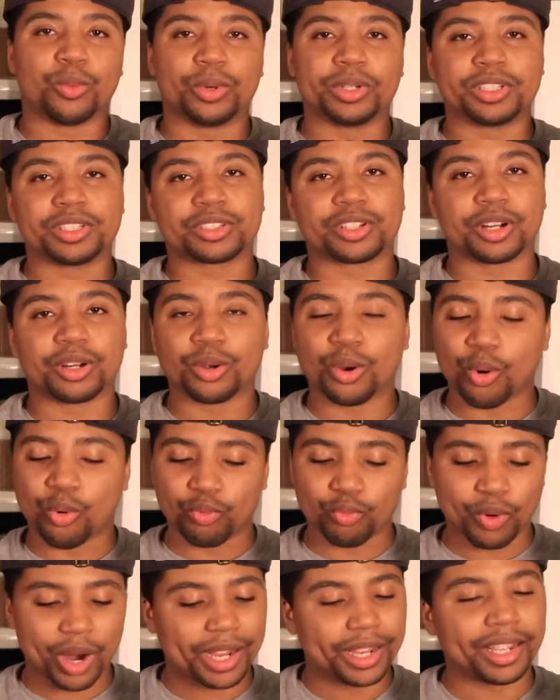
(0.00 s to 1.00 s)
we're just gonna go
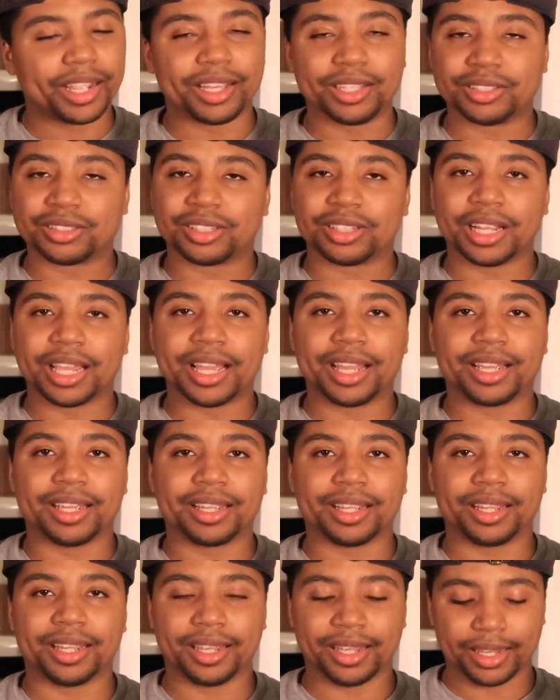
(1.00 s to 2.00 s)
right into that
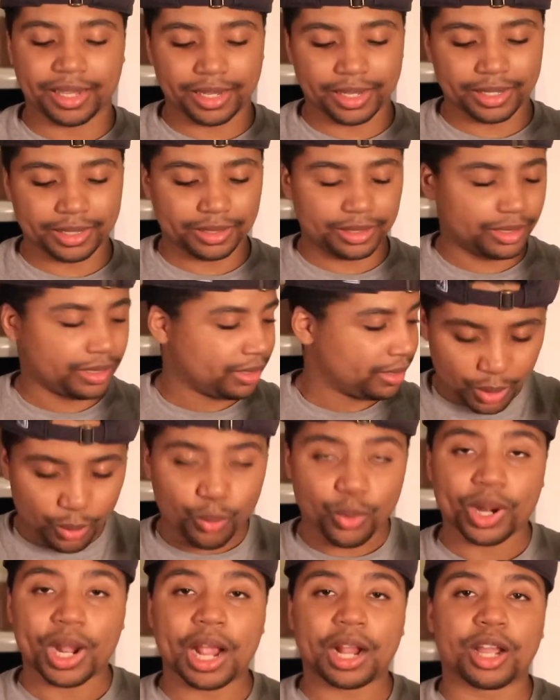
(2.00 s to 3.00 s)
and
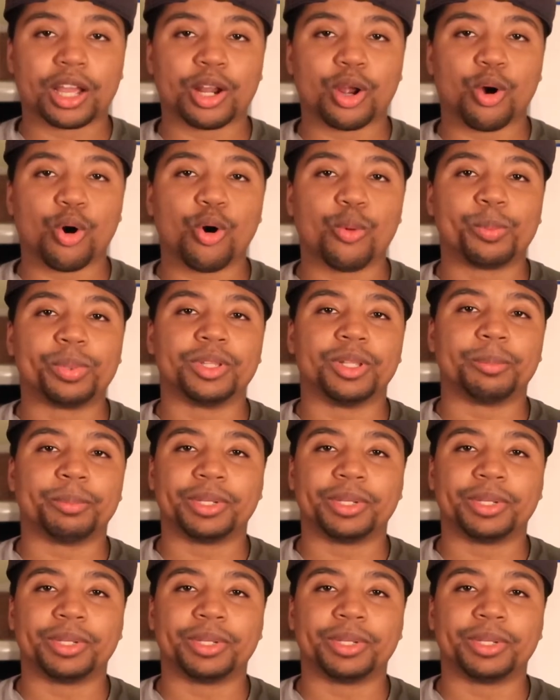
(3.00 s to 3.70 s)
we're not gonna open the